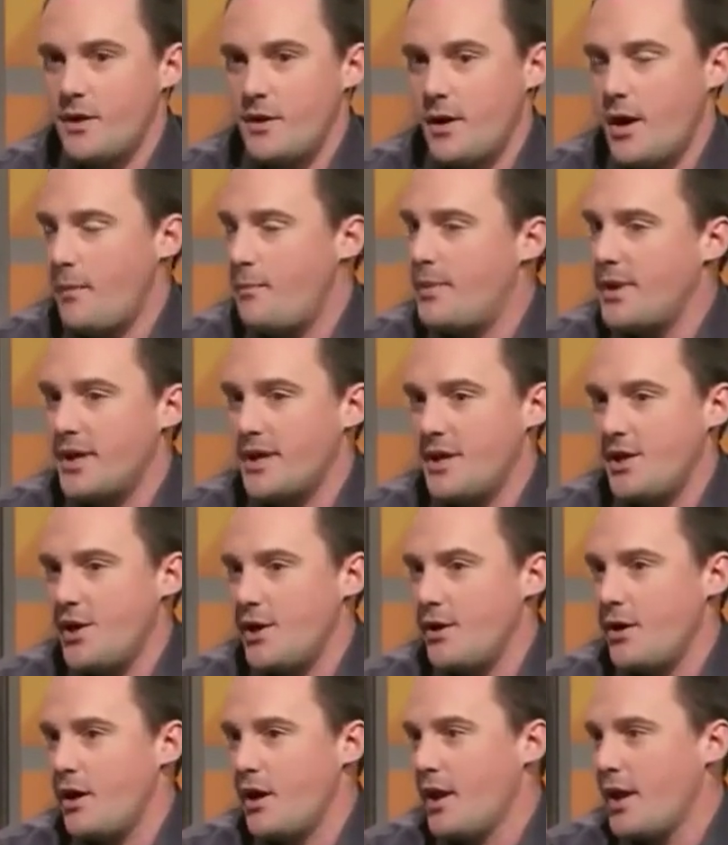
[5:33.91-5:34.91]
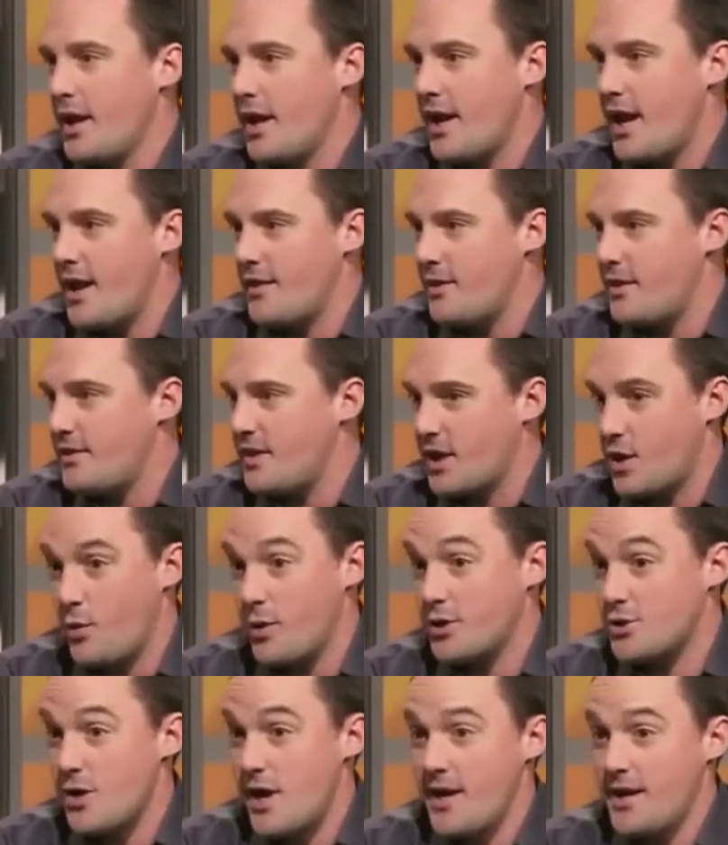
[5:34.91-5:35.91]
a big year, and then they
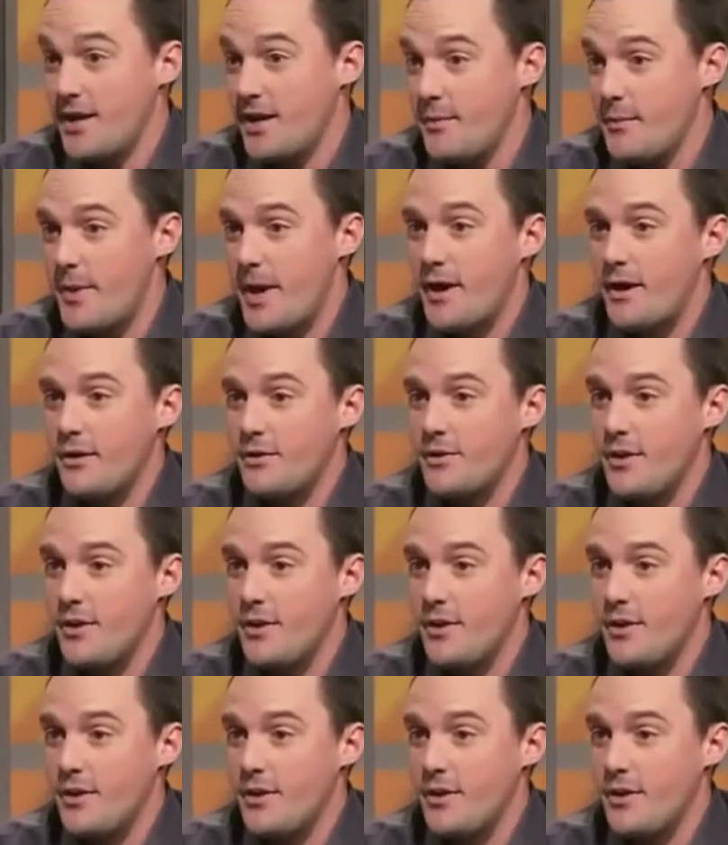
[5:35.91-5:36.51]
quit trying to get better.